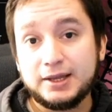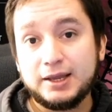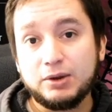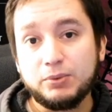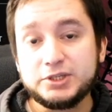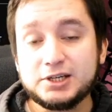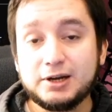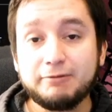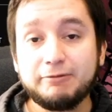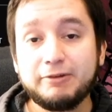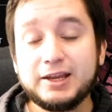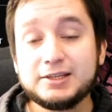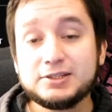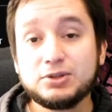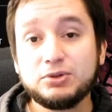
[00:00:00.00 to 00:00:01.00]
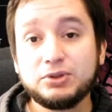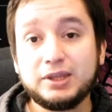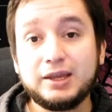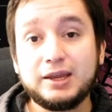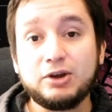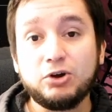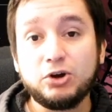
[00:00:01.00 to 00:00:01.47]
which are based on the
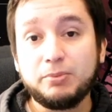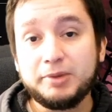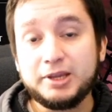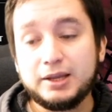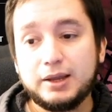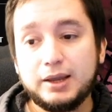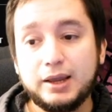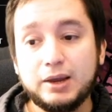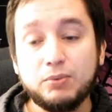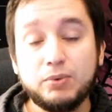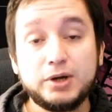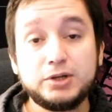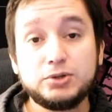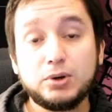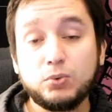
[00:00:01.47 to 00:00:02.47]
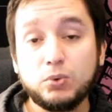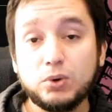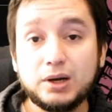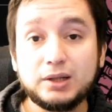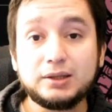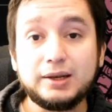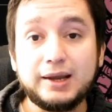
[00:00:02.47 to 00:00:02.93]
economy and where you're
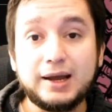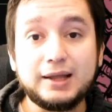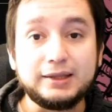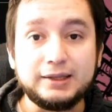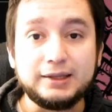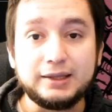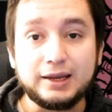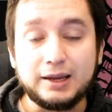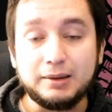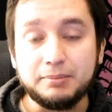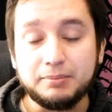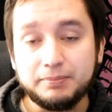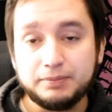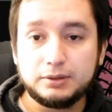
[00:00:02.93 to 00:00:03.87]
currently at in the game.